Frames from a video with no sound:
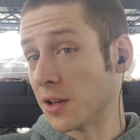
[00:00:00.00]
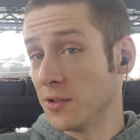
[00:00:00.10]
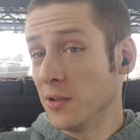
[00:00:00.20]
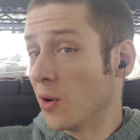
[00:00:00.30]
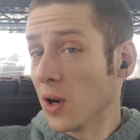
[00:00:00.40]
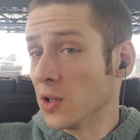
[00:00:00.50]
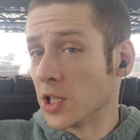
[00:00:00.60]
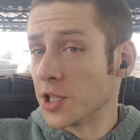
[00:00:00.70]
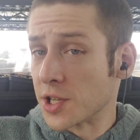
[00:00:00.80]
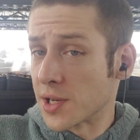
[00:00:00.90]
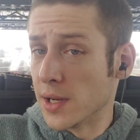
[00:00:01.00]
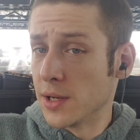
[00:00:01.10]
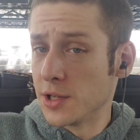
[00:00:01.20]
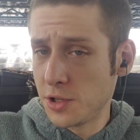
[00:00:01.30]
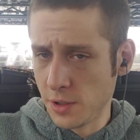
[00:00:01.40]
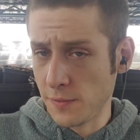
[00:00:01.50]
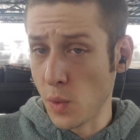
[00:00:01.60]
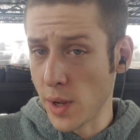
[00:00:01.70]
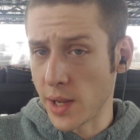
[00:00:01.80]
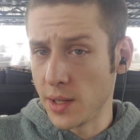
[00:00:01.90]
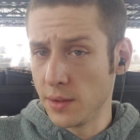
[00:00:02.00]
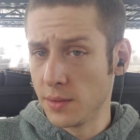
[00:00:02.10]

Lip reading: new growers should avoid?